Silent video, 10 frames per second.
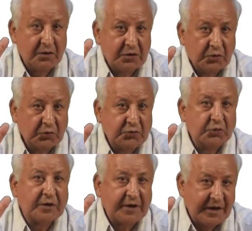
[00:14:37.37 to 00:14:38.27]
due
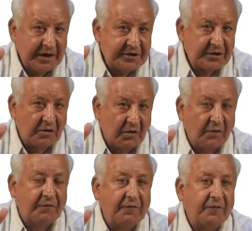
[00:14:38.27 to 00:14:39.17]
to creation
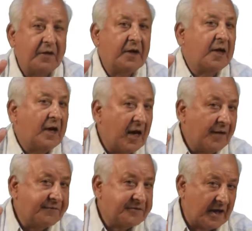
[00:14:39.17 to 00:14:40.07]
of
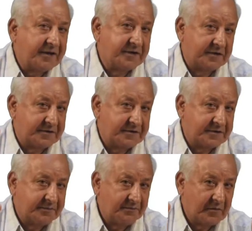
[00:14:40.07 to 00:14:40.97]
F centers